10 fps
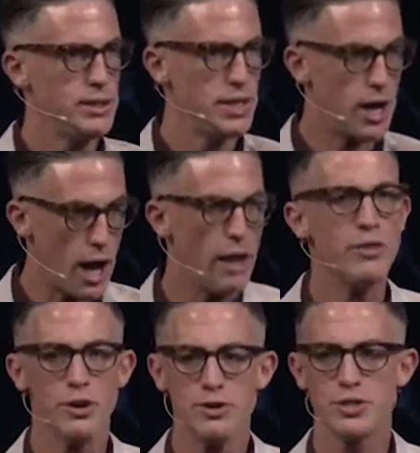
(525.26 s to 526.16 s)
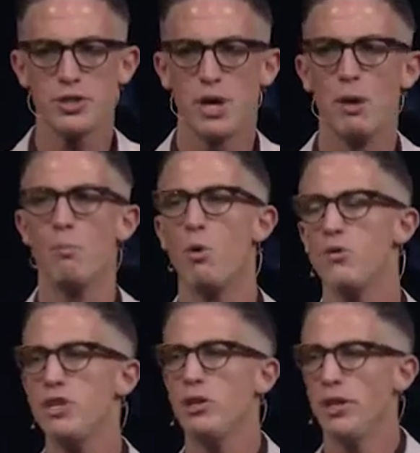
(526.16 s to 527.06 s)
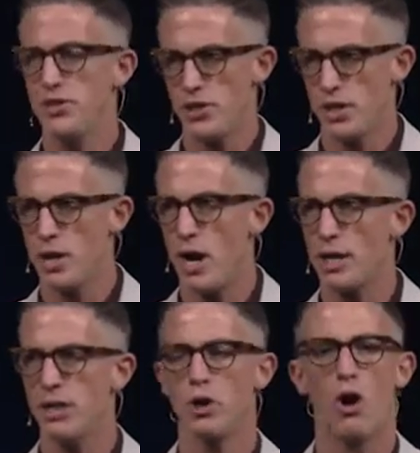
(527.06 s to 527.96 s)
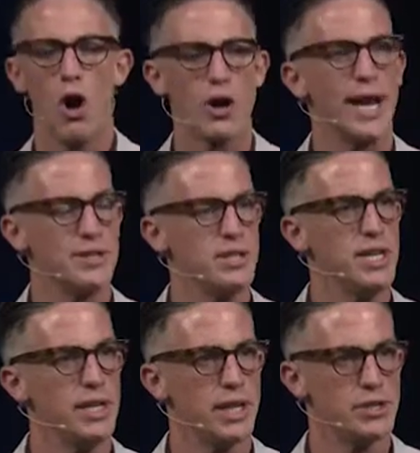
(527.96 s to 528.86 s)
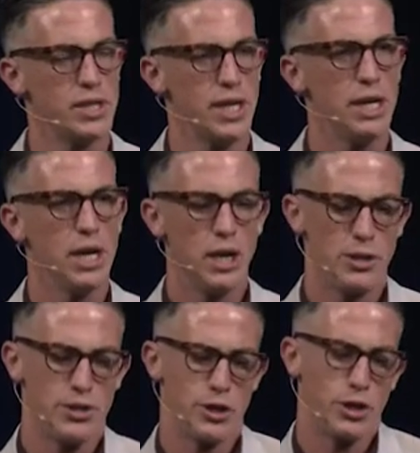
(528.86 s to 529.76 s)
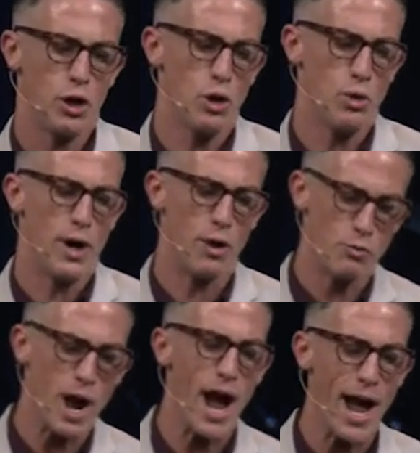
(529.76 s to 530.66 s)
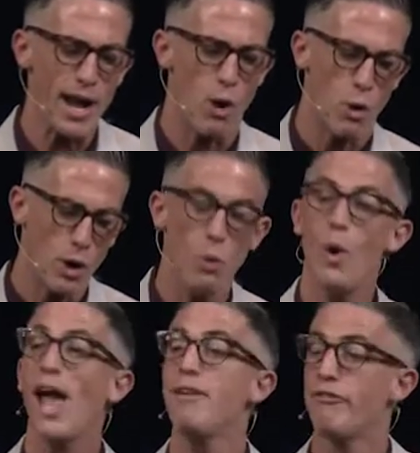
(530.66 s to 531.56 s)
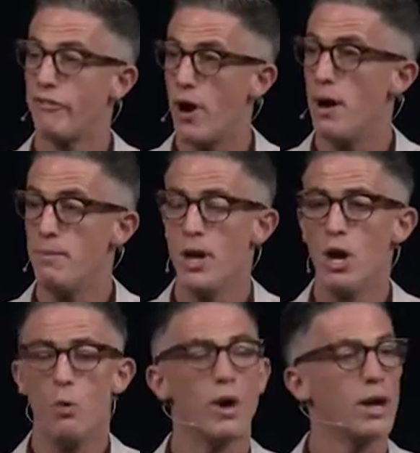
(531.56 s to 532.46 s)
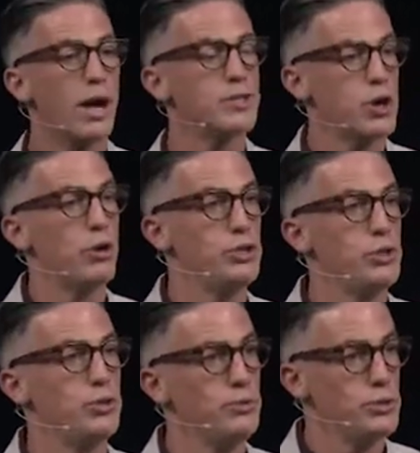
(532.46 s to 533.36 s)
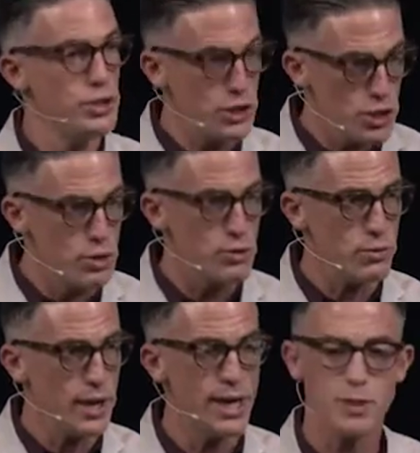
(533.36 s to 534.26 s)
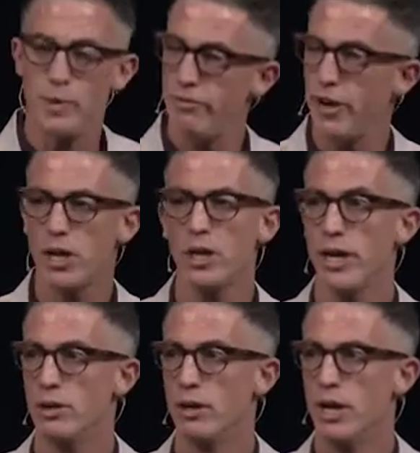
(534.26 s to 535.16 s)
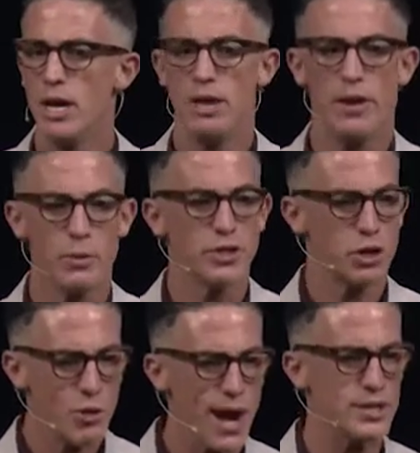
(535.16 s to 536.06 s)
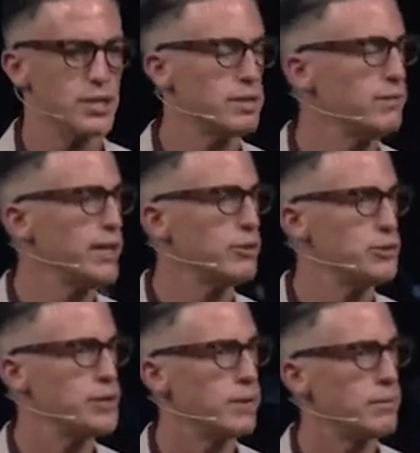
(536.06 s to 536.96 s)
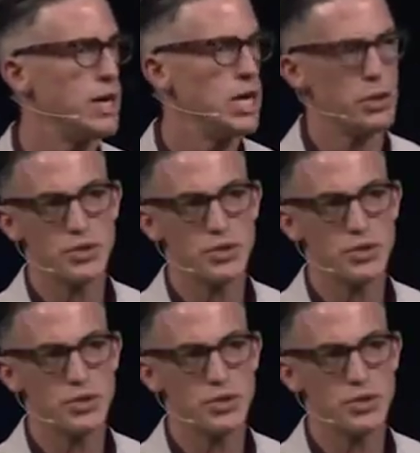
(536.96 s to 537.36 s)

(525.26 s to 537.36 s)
to others more than you listen to God, your heart has a tendency to go awry or away from what God's called you to do. And it's been very clear. There was a crisis of leadership. You'll